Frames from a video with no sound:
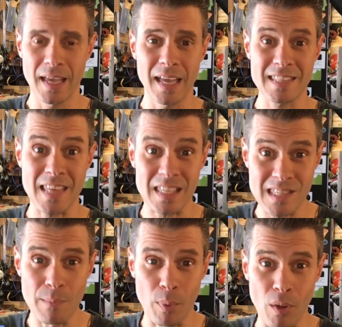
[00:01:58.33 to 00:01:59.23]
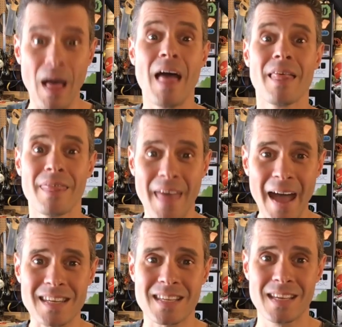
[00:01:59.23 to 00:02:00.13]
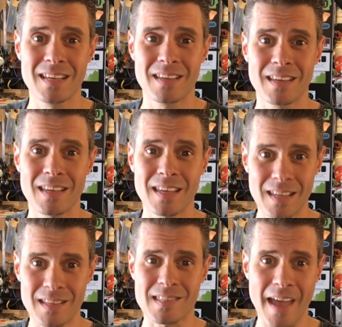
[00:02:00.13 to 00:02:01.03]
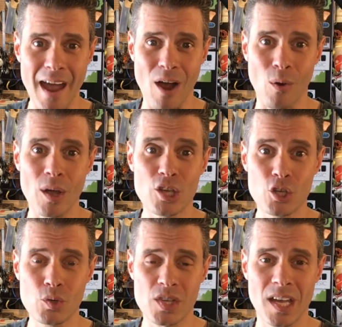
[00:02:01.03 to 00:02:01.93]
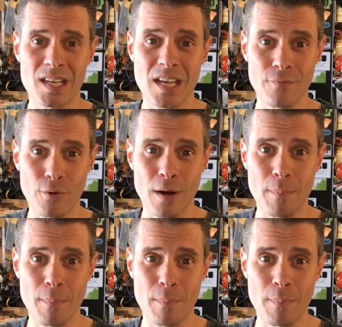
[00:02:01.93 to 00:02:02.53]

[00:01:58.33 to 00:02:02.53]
It's that simple. That is how you send infrared